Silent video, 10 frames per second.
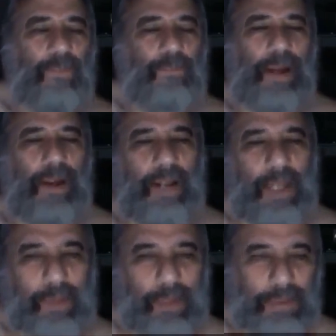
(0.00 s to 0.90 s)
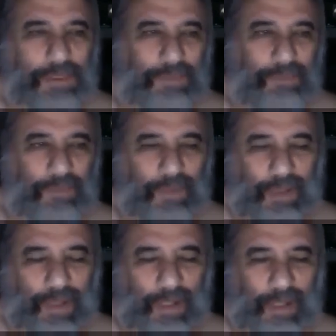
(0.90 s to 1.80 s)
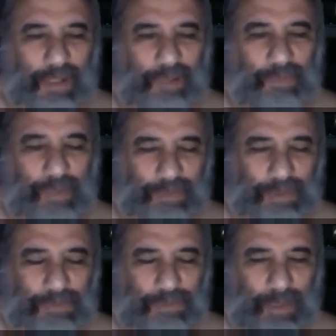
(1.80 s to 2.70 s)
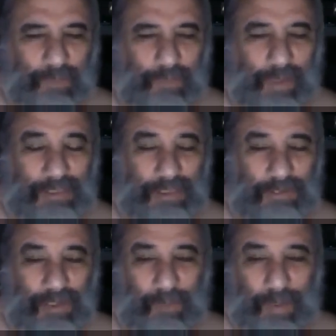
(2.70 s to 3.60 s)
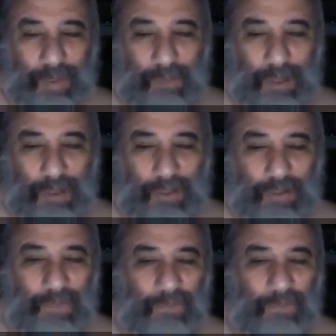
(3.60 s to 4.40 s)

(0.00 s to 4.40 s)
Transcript: partly because they're actually trying to pin the murder